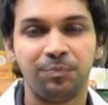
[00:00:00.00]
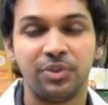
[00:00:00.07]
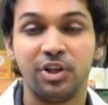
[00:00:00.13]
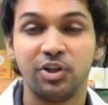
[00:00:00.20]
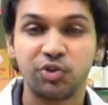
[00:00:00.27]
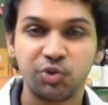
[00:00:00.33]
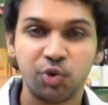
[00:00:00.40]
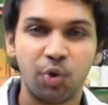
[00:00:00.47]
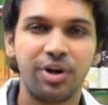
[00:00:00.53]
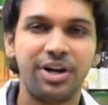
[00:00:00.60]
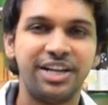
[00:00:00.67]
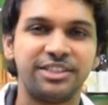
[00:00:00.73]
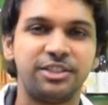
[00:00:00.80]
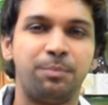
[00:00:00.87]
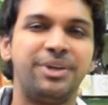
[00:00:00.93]
The
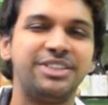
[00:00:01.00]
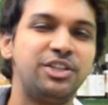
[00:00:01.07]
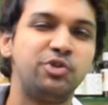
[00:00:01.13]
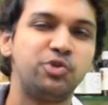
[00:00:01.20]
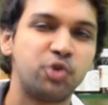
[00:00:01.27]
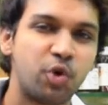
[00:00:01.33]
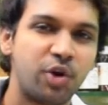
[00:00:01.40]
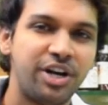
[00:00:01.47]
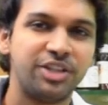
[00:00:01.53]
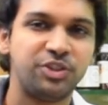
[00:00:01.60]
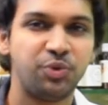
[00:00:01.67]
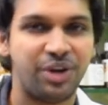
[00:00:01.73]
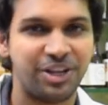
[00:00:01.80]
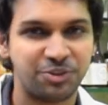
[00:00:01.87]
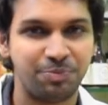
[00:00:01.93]
soreness, the muscle soreness
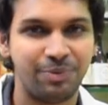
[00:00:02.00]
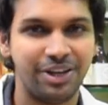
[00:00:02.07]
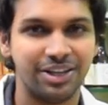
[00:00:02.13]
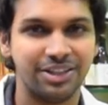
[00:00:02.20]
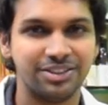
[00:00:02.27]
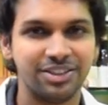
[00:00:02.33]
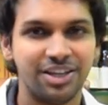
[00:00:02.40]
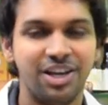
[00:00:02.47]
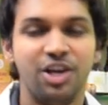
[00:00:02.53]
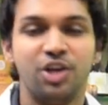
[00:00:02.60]
you'll experience.